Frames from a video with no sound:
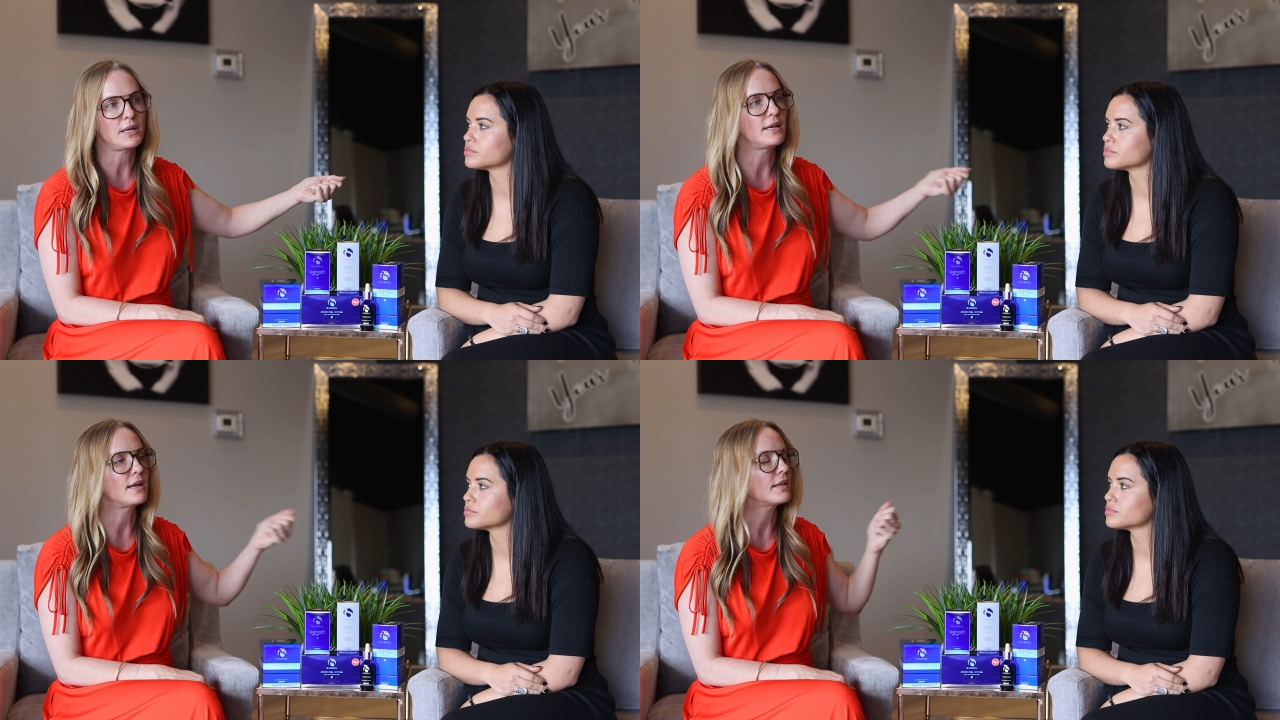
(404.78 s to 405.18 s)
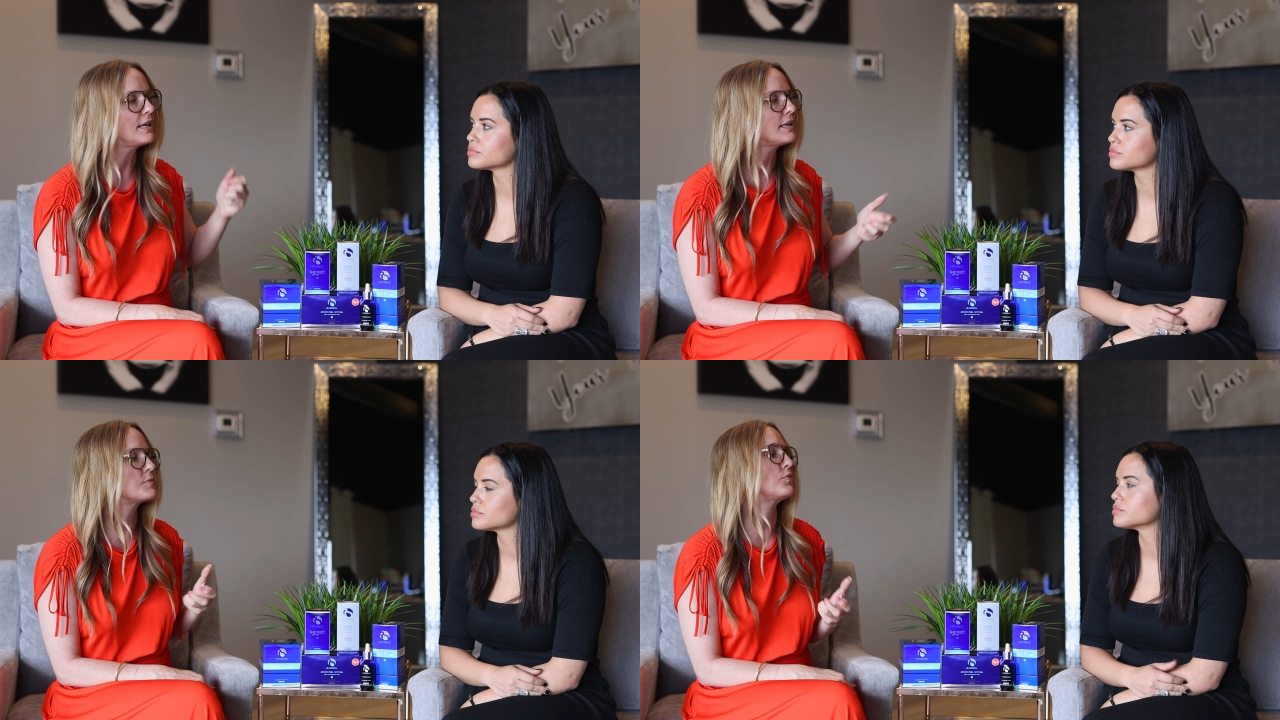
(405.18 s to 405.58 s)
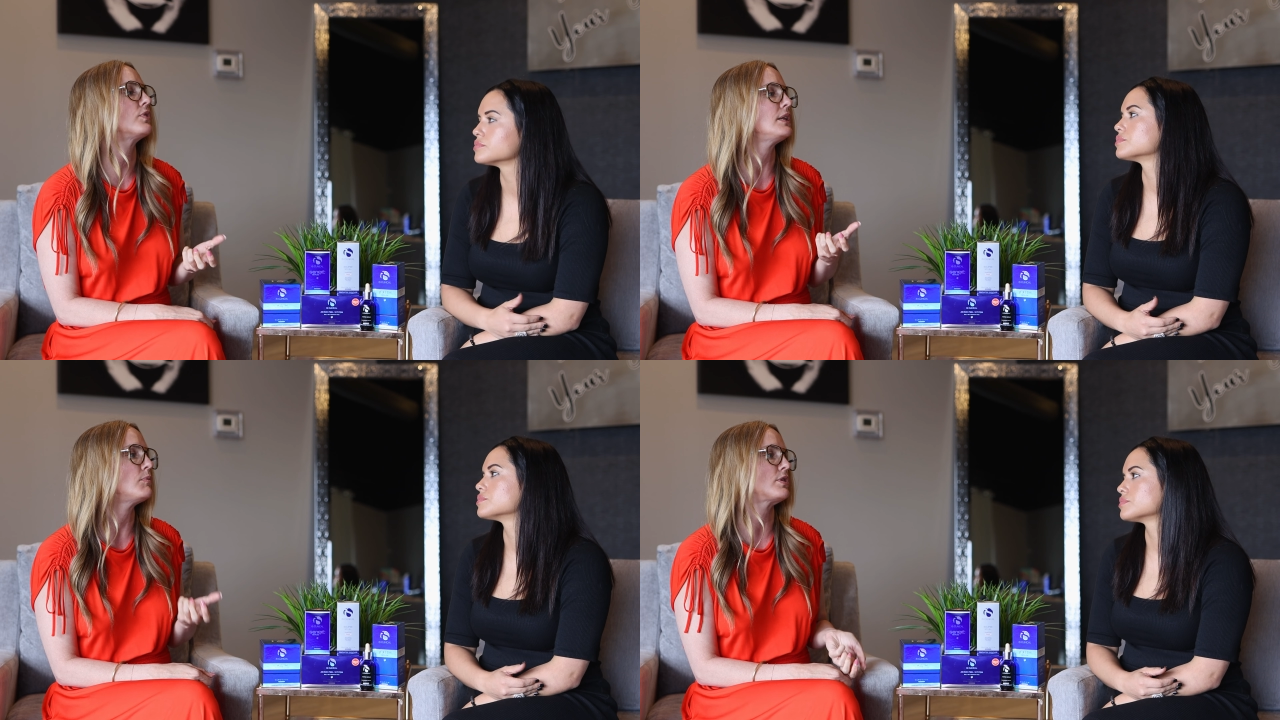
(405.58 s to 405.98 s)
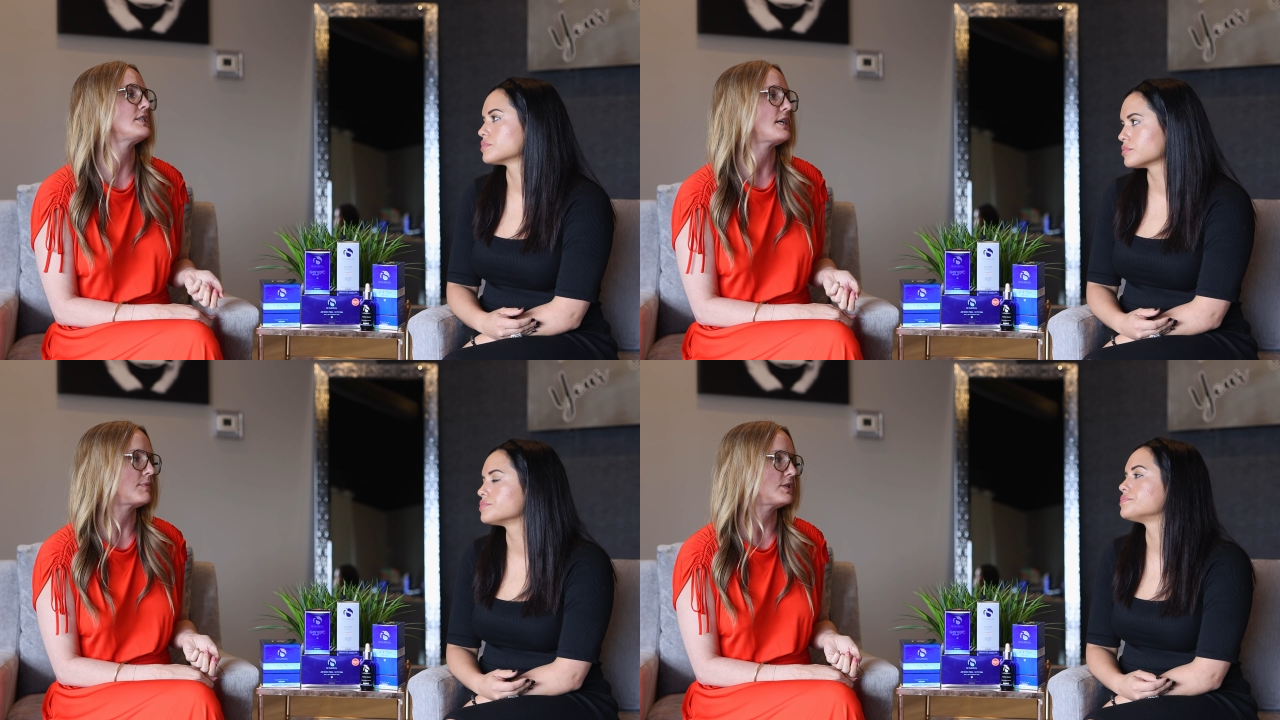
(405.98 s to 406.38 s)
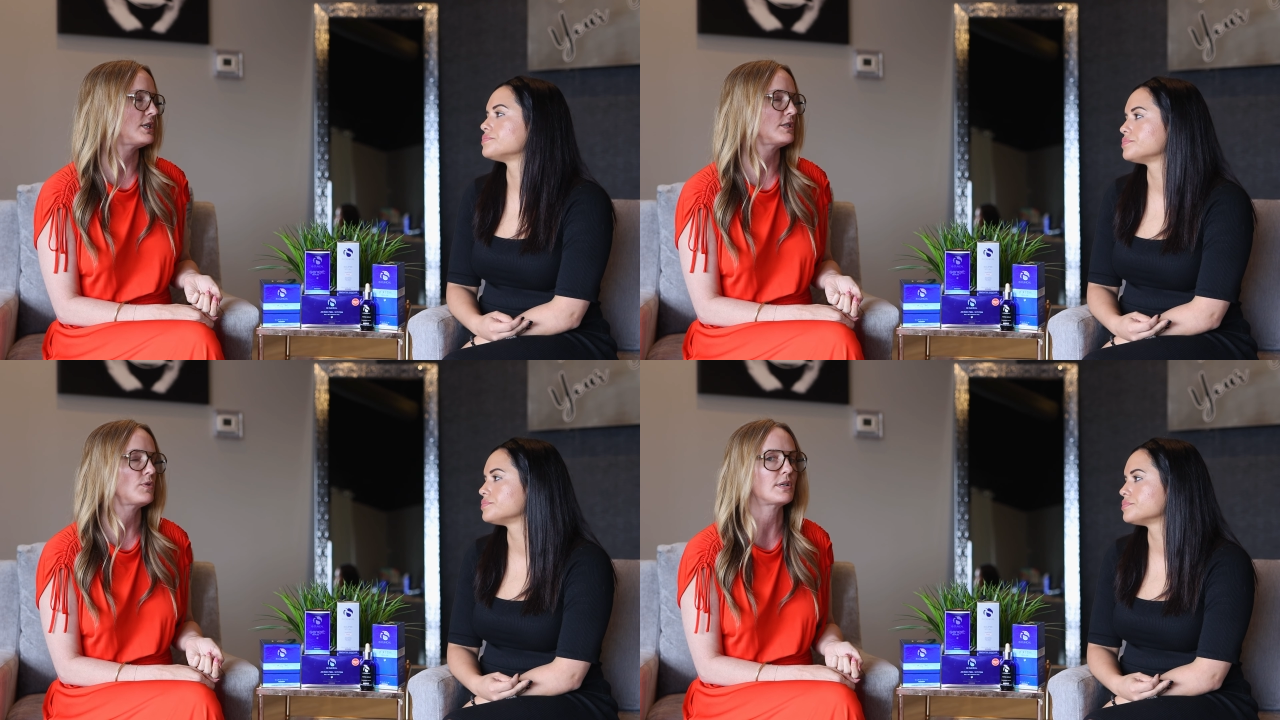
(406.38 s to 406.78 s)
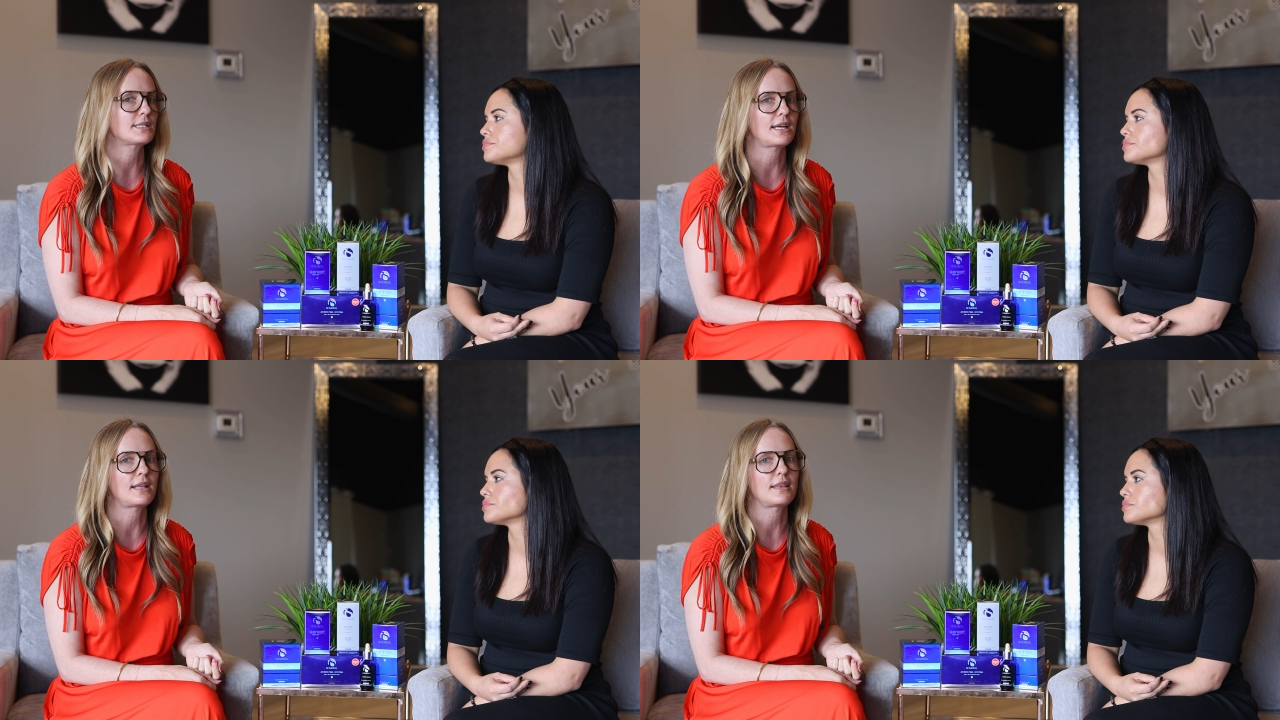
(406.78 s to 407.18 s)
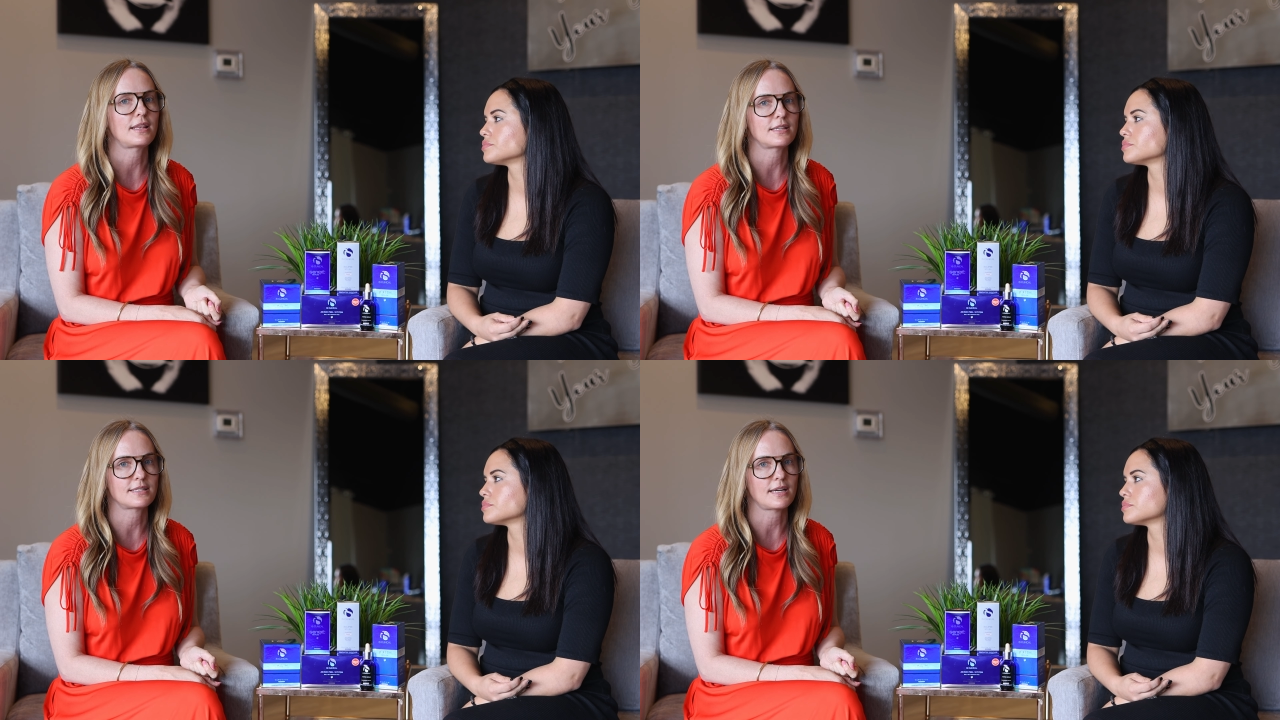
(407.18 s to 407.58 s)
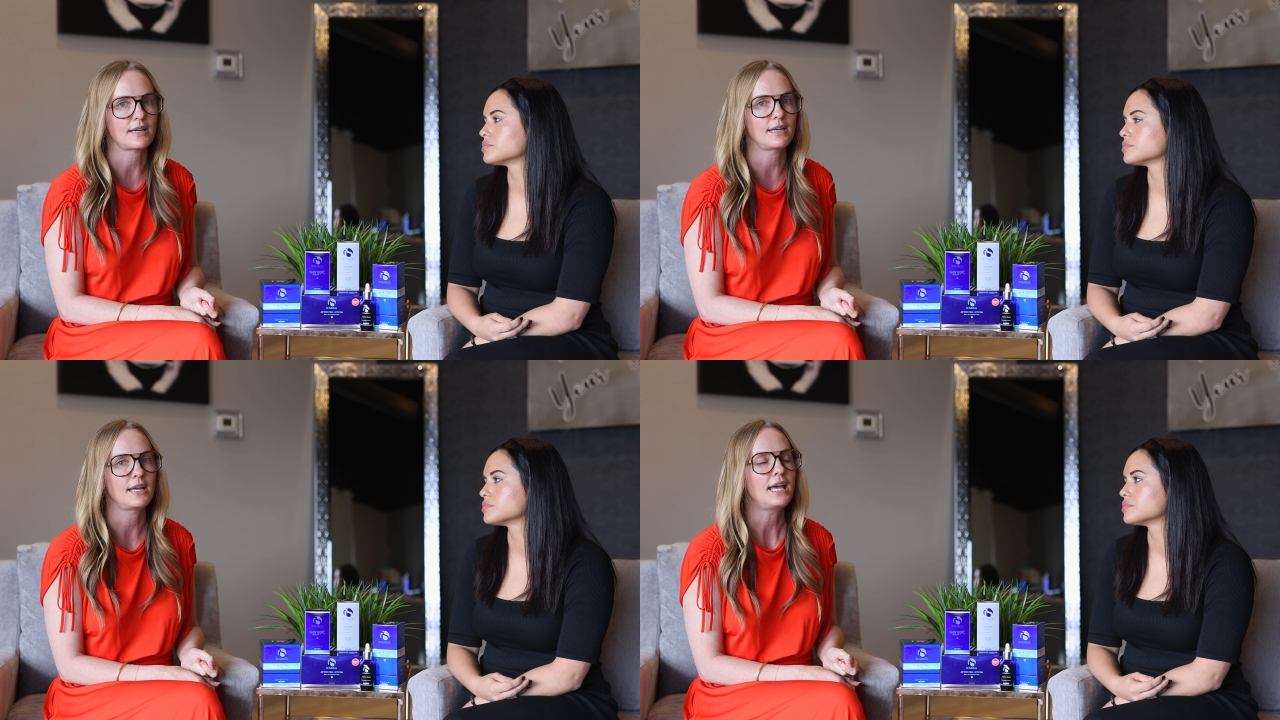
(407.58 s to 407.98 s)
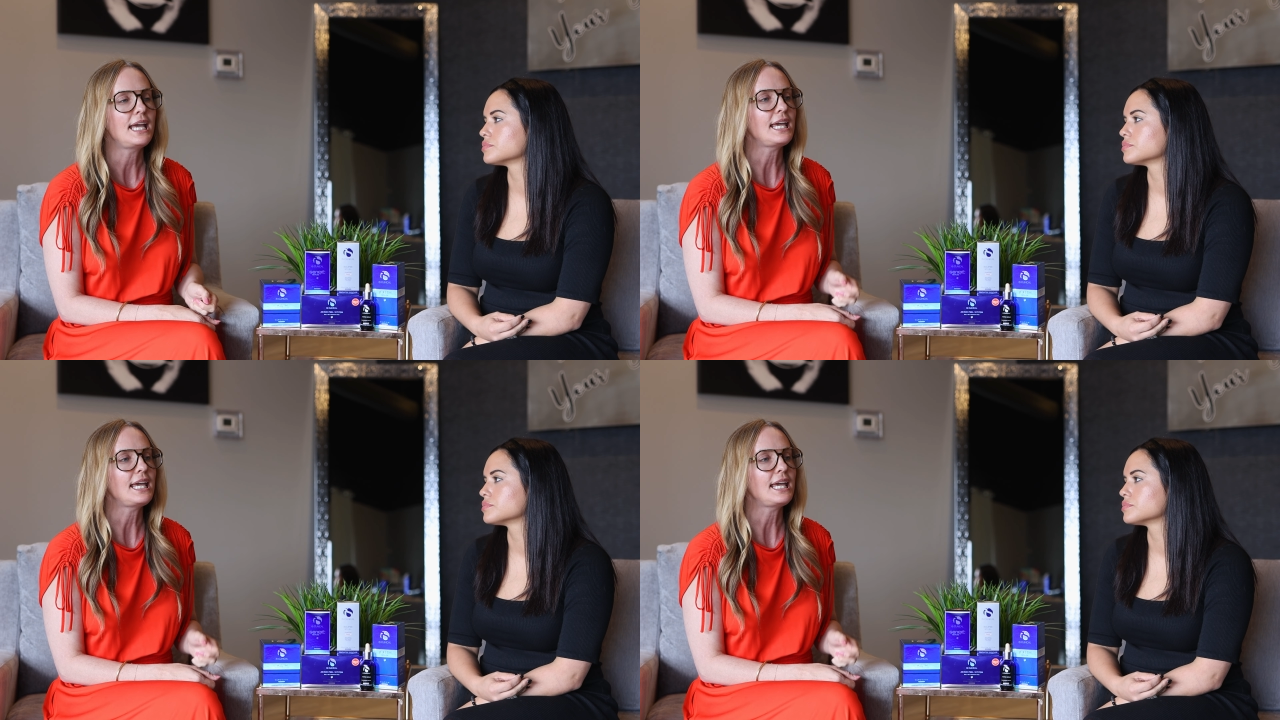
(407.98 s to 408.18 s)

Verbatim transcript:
Speaker 1: but nothing is really more damaging to our skin than the sun.